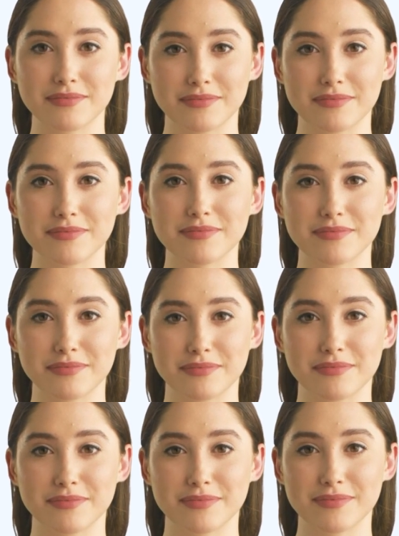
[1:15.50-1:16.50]

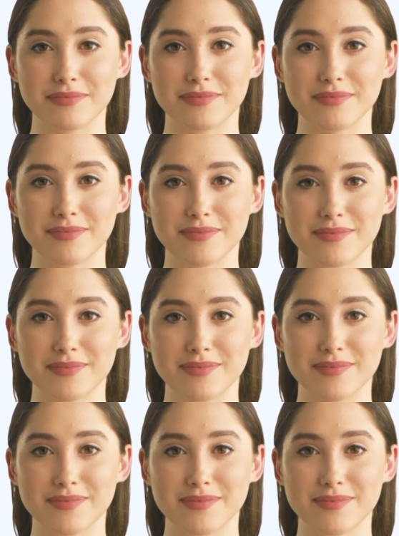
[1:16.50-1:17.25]
No one is speaking in this clip.